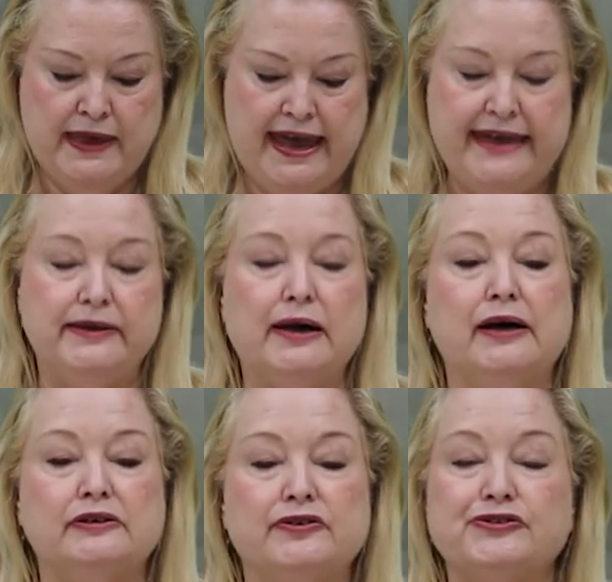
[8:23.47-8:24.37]
A
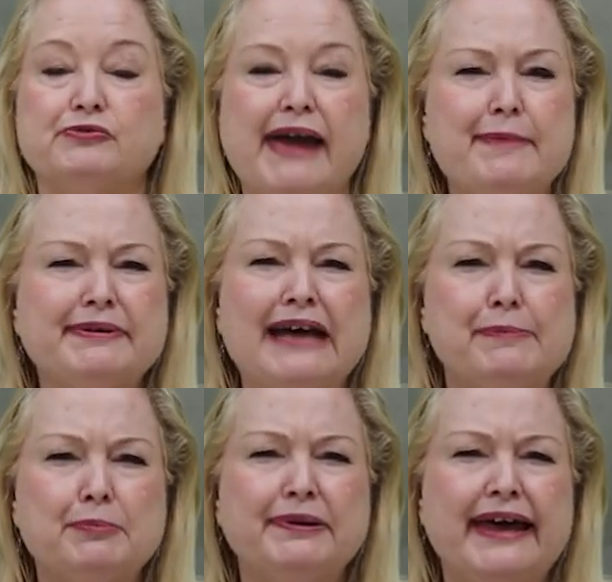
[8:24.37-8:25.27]
uh, ceramic
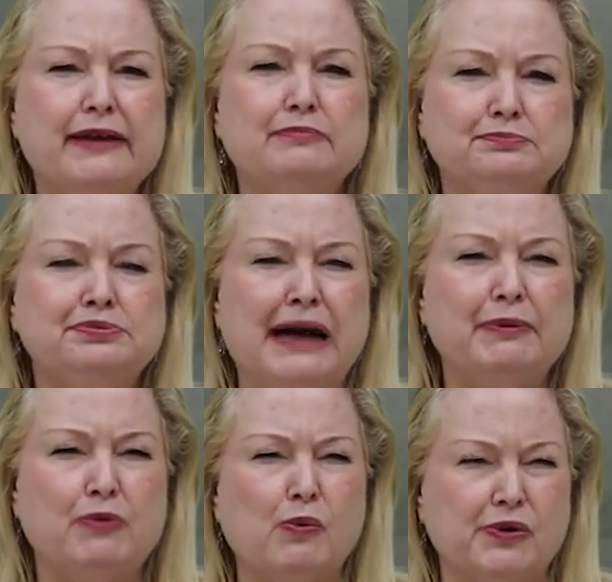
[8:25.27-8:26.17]
type of plate
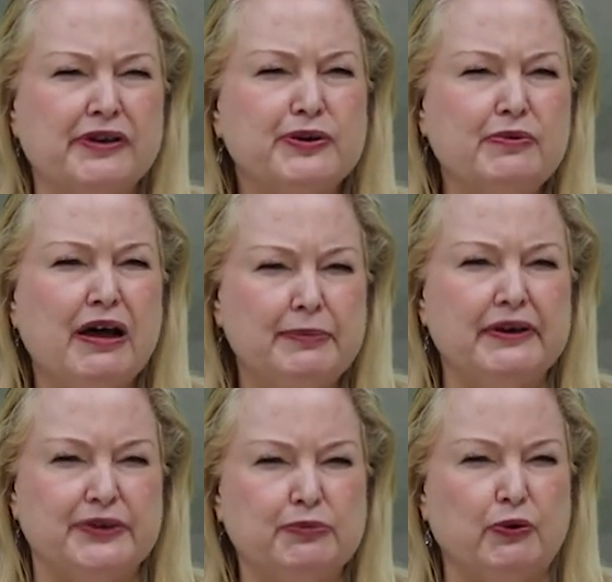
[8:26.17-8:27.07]
probably won't work as well
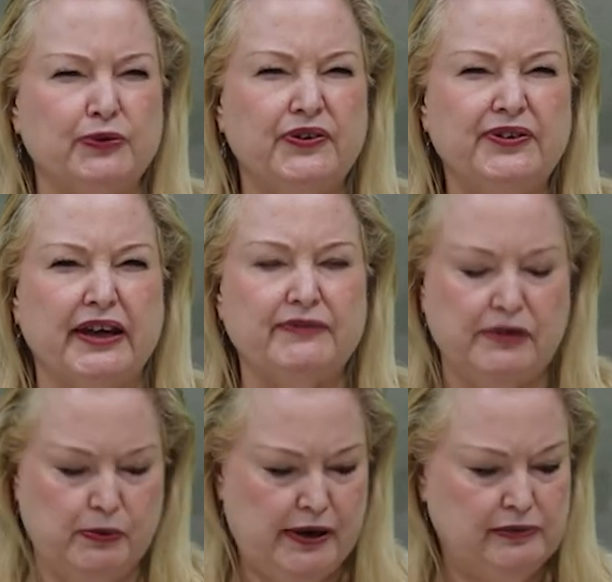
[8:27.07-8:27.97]
because it won't stick
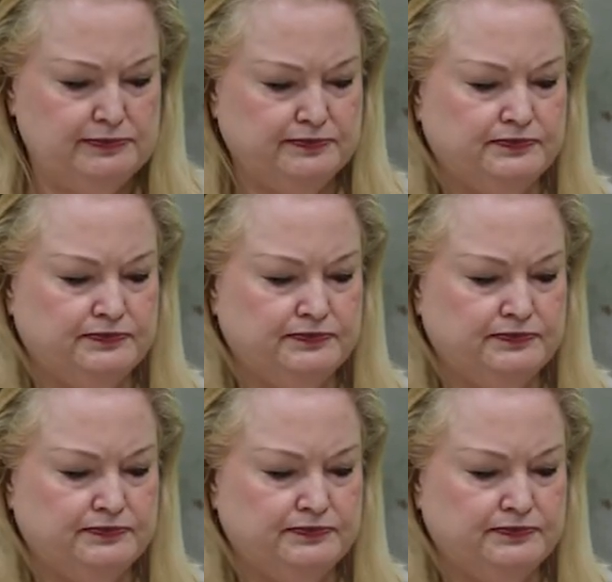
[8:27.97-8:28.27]
very well.